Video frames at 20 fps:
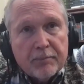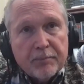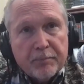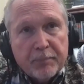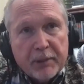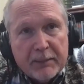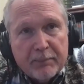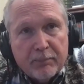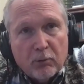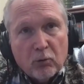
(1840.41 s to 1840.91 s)

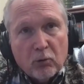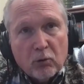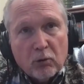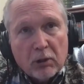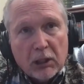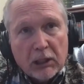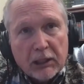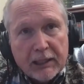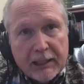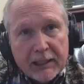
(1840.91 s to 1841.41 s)
People
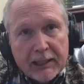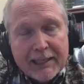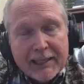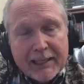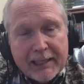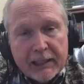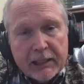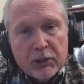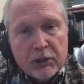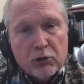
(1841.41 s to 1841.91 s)
getting
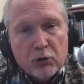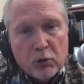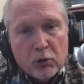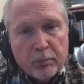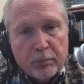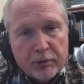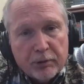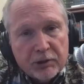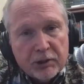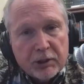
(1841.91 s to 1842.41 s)
into
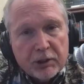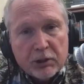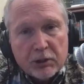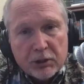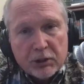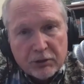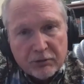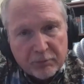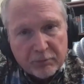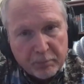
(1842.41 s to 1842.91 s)

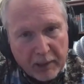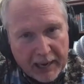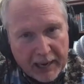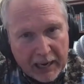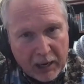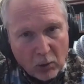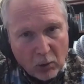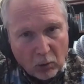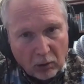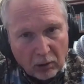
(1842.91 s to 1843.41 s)
positions of
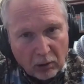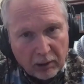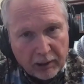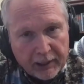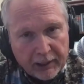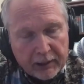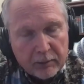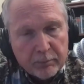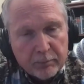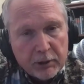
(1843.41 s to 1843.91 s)
power
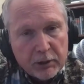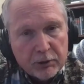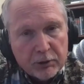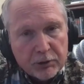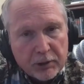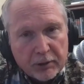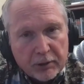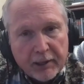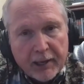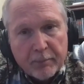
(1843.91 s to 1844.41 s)
and
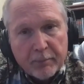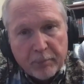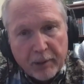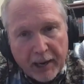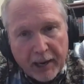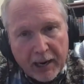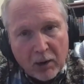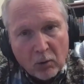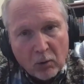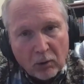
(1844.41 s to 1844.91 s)
abusing that
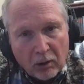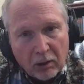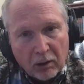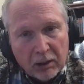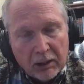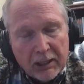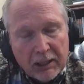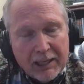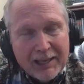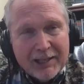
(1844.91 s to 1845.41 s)
power.
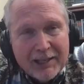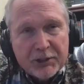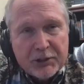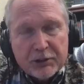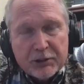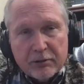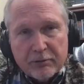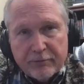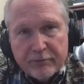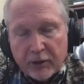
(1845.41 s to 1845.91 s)
This
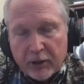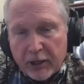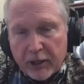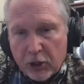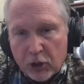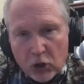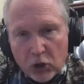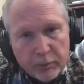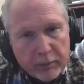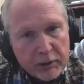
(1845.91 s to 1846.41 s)
is a very
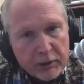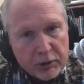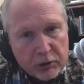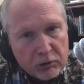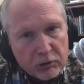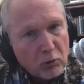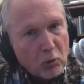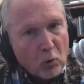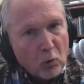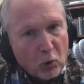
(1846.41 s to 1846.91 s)
human
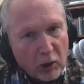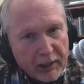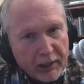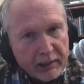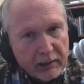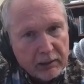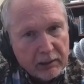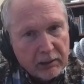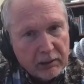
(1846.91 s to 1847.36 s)
story,